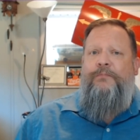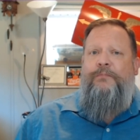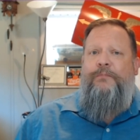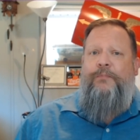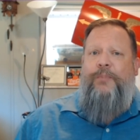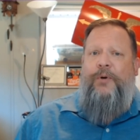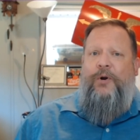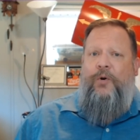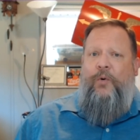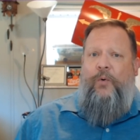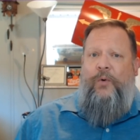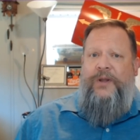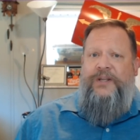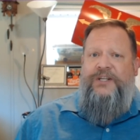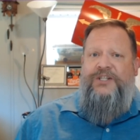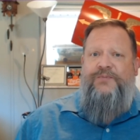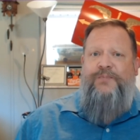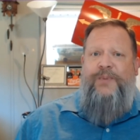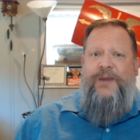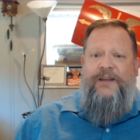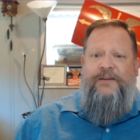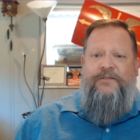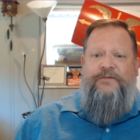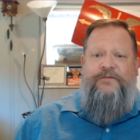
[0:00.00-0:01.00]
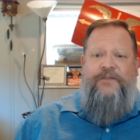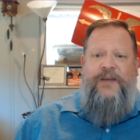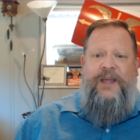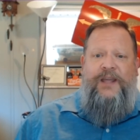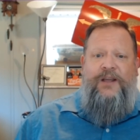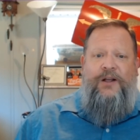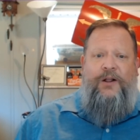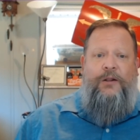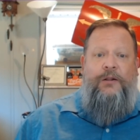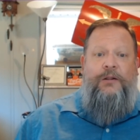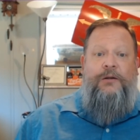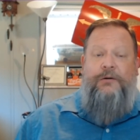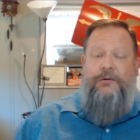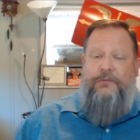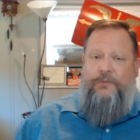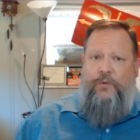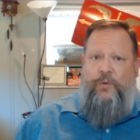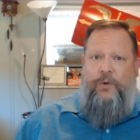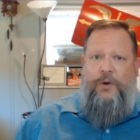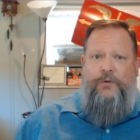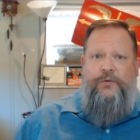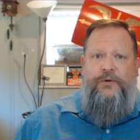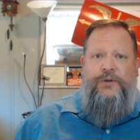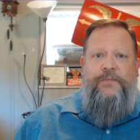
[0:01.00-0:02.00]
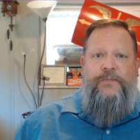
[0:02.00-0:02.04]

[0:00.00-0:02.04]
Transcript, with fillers: Burgoyne's Big Fail, quote,